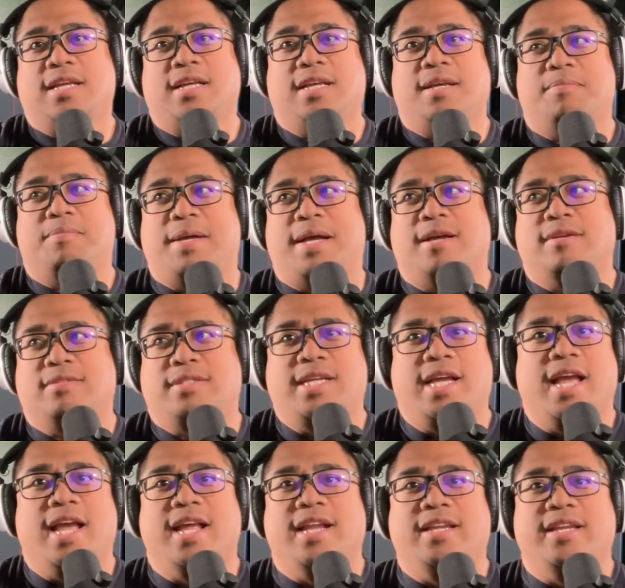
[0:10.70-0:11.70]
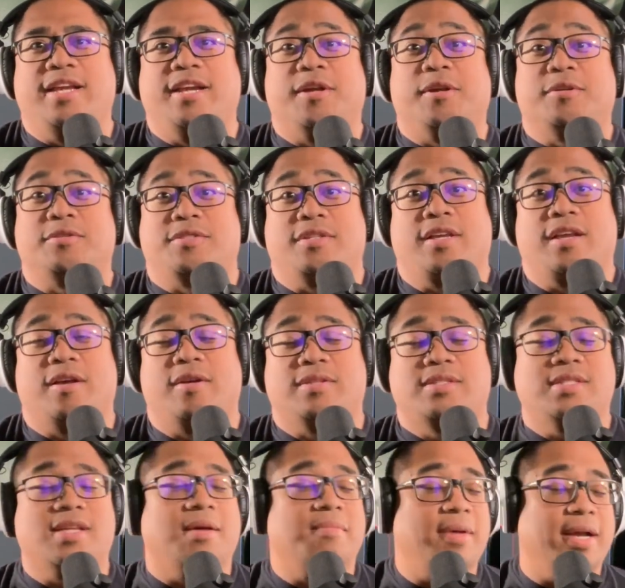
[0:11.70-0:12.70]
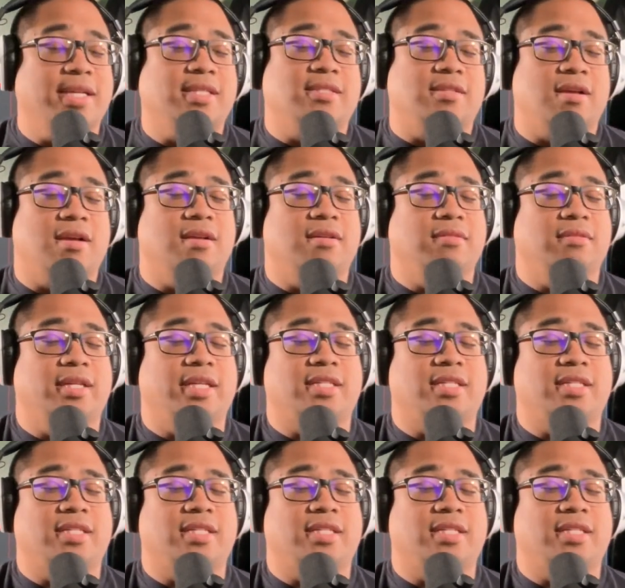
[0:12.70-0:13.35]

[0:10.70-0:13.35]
about 10 years ago. It's not my song.